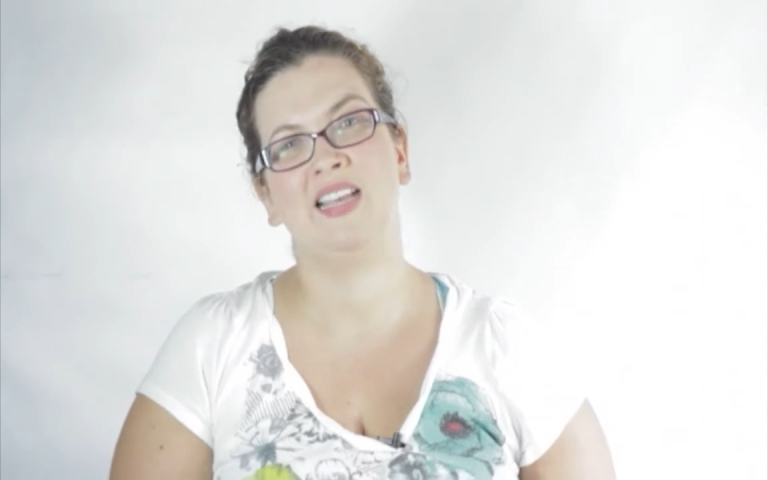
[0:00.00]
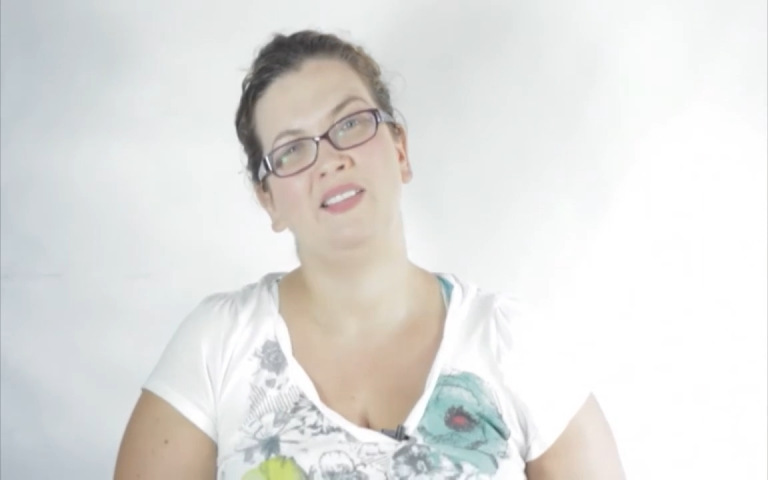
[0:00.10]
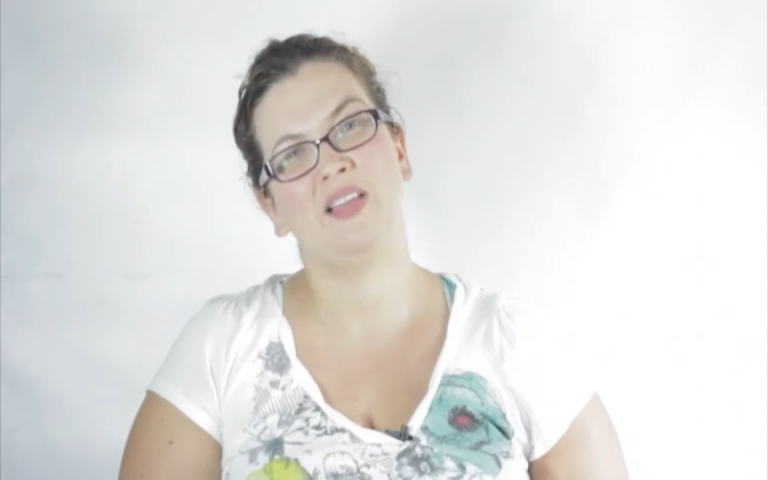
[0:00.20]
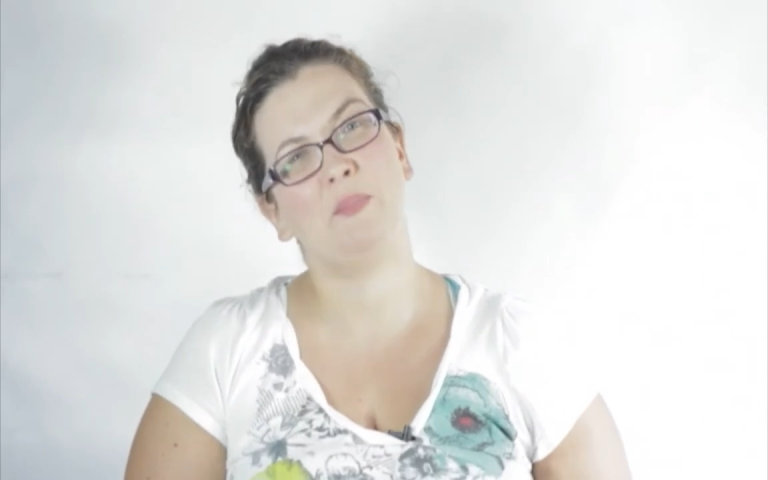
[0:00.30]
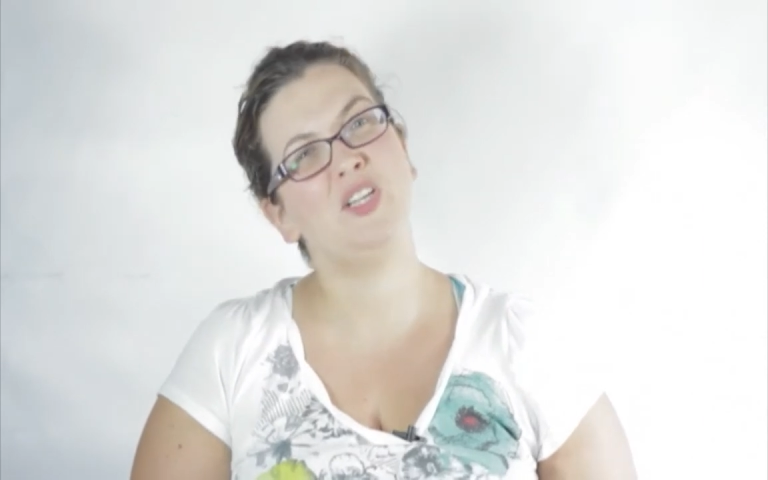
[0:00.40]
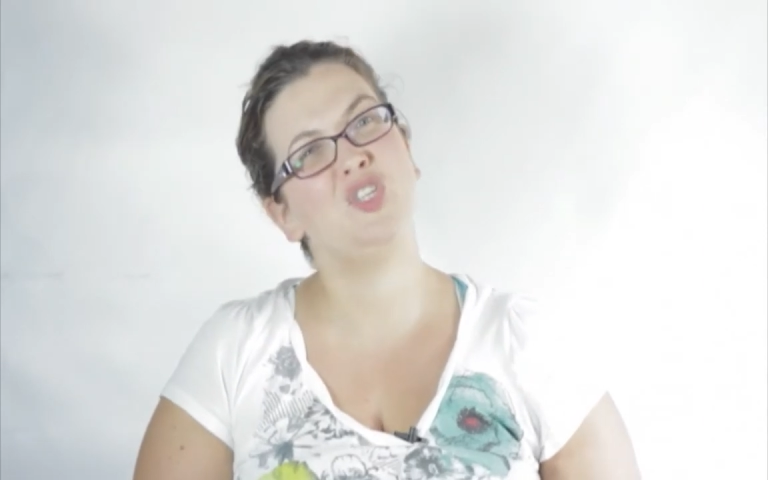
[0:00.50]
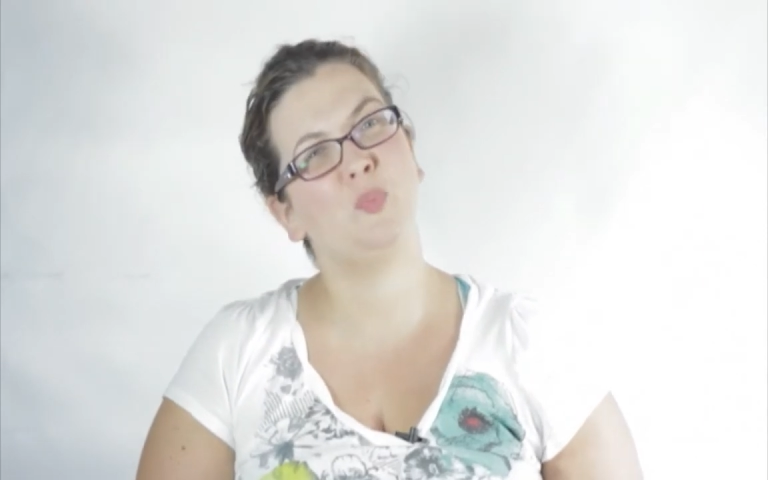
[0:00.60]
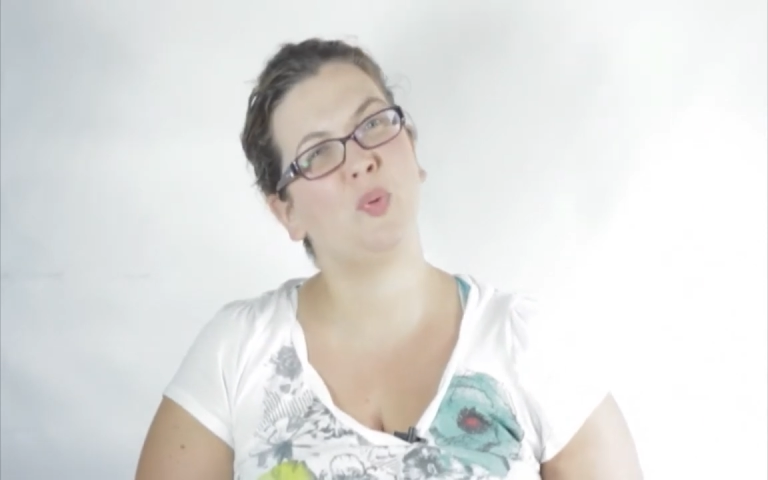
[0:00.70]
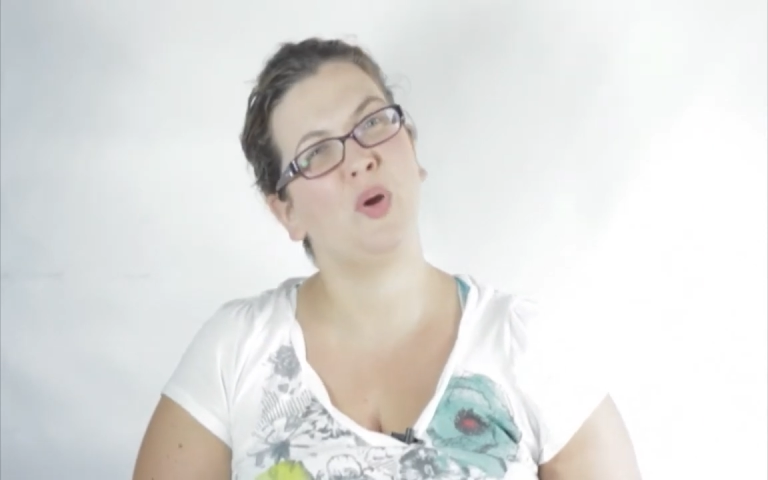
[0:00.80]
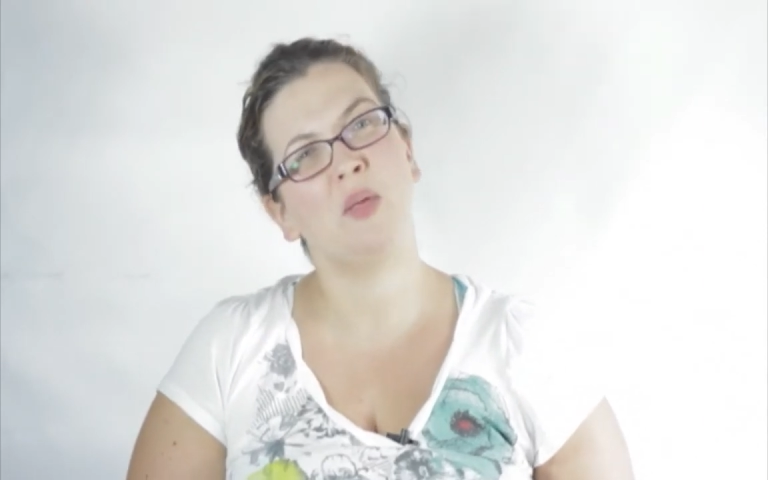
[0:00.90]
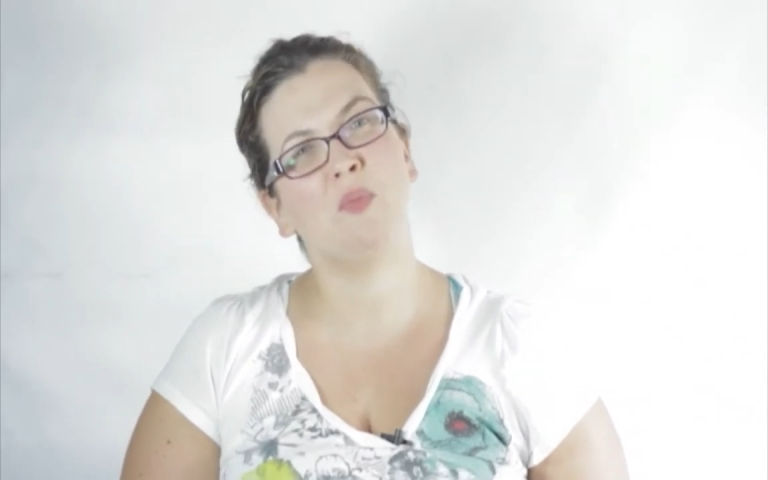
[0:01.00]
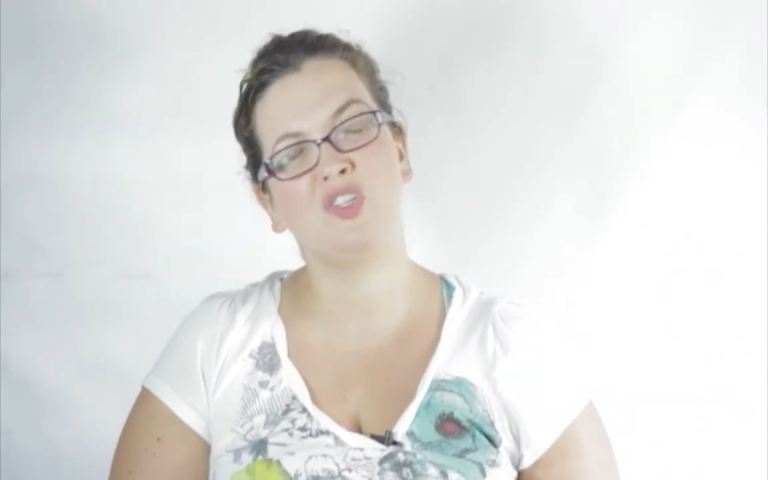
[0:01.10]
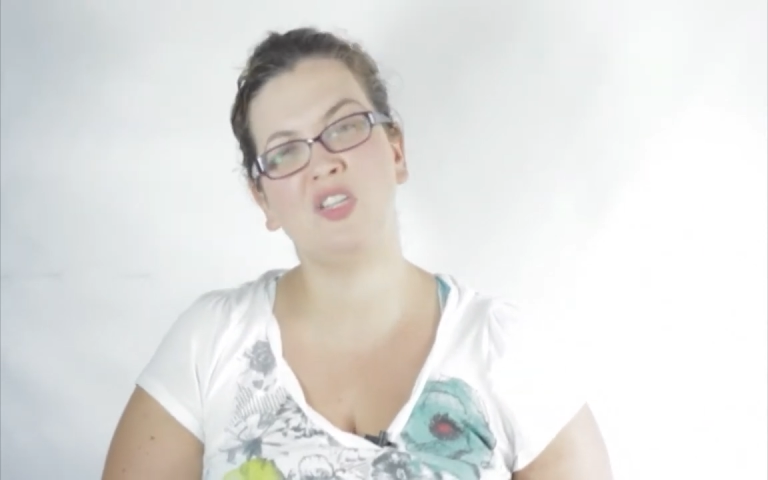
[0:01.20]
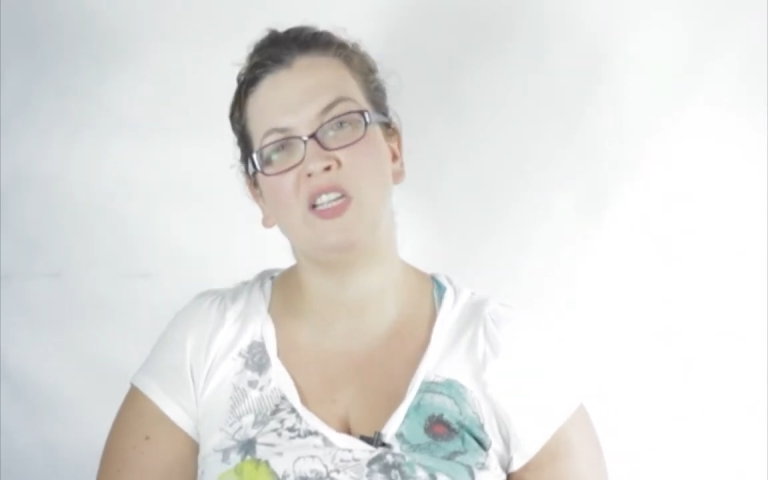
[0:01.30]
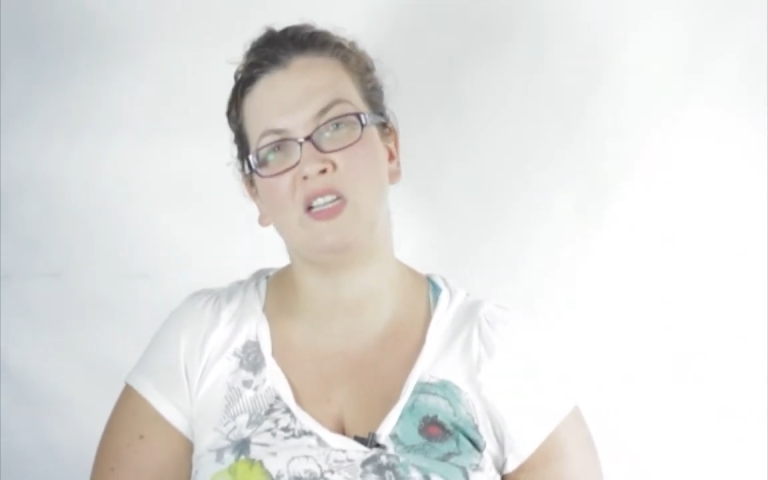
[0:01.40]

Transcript: that means you pretty much need